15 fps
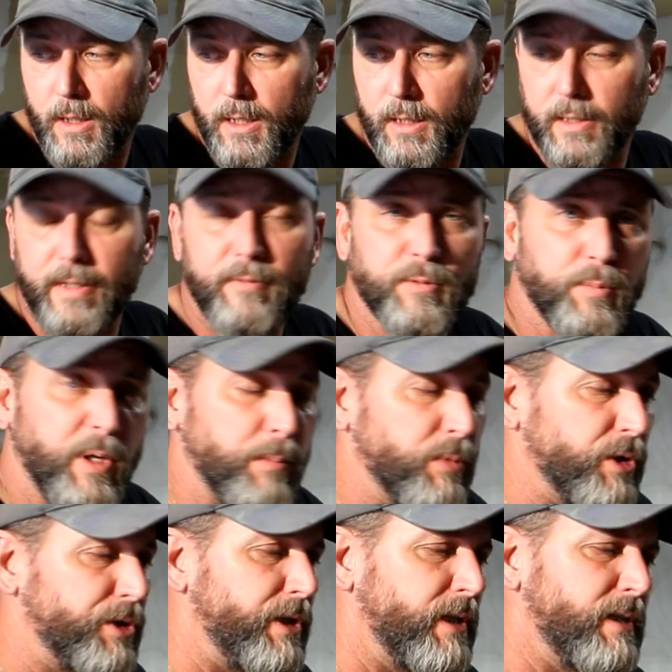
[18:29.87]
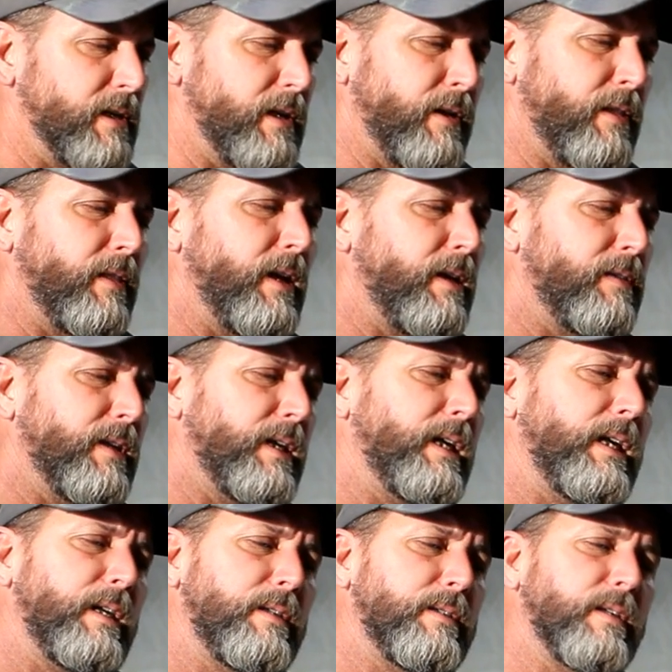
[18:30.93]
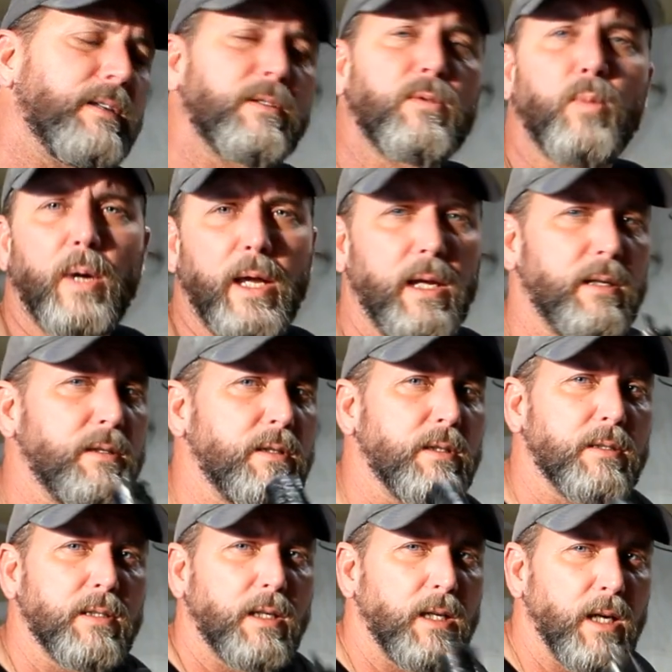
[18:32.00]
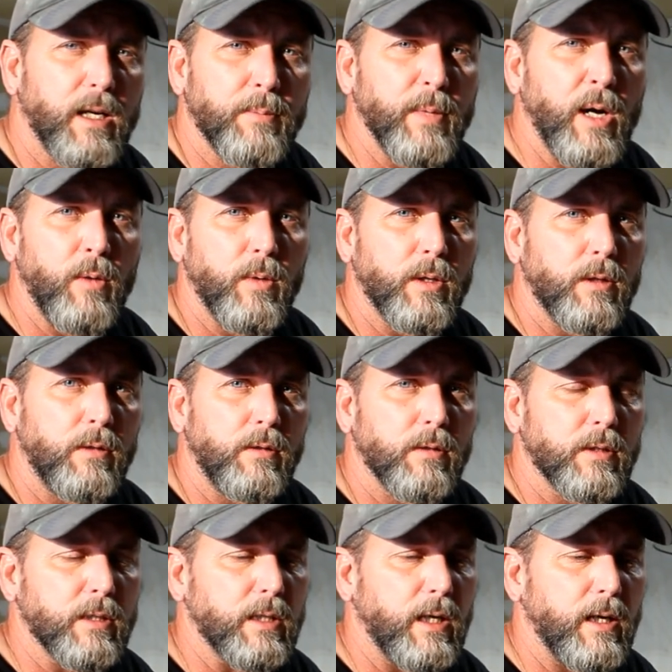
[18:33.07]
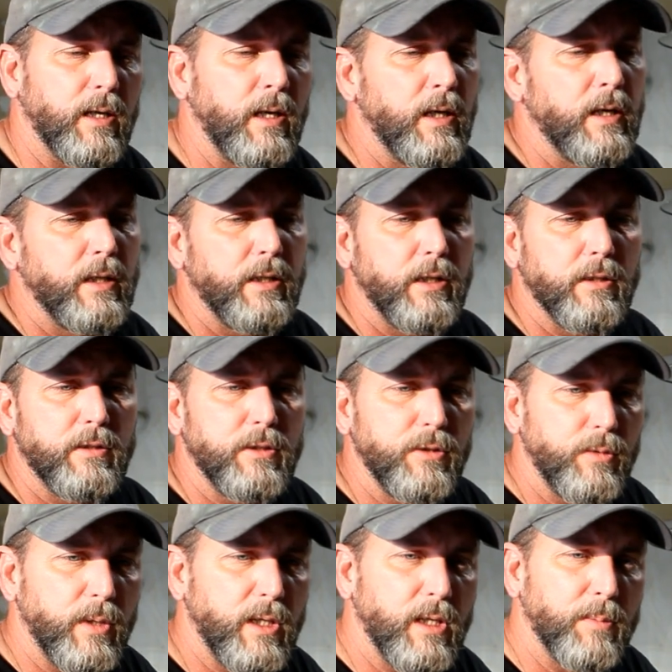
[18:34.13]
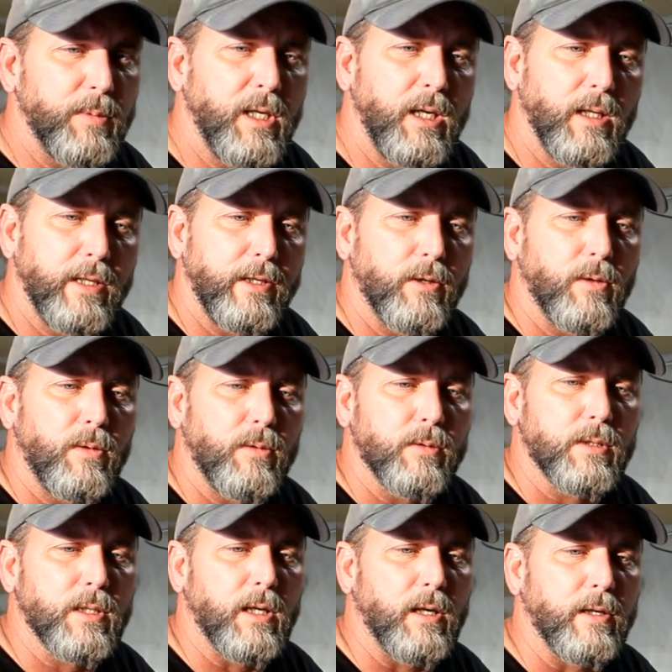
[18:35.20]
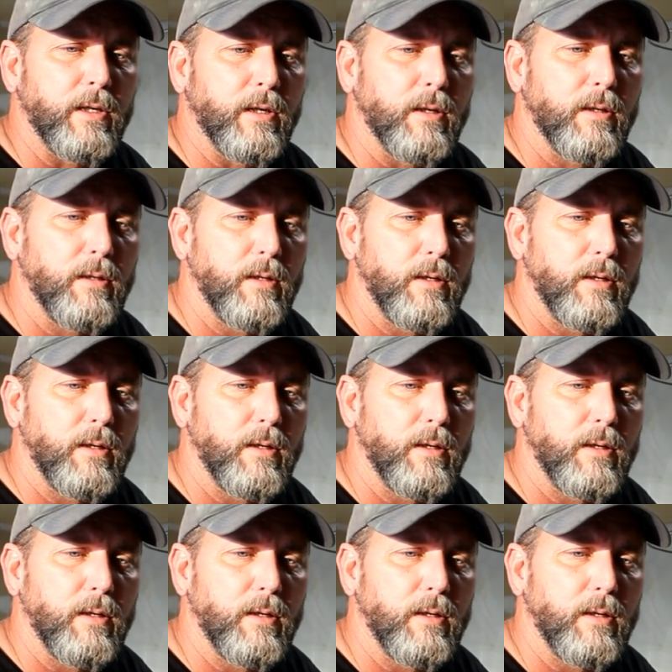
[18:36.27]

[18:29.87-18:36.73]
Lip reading: leaf spring bushings, and I think the easiest way is just to cut them out with a hole saw. You do end up killing your hole saw here.